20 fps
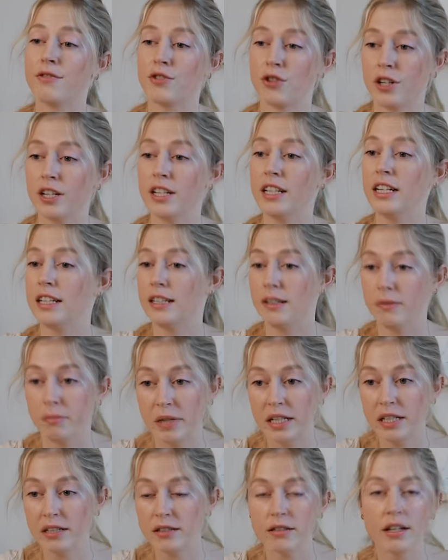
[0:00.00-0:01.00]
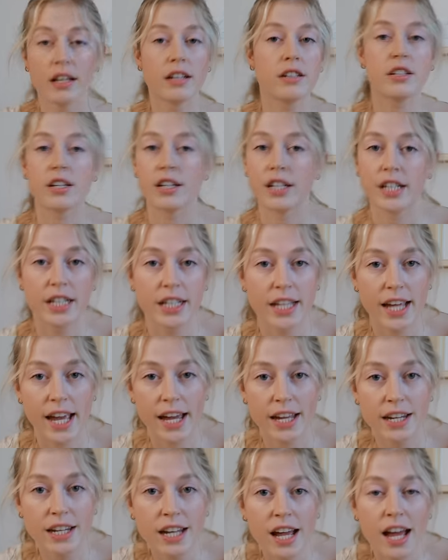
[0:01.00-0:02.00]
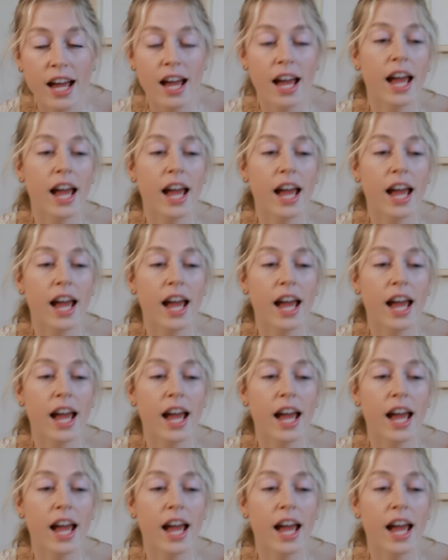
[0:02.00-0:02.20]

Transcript: started eating meat and dairy again.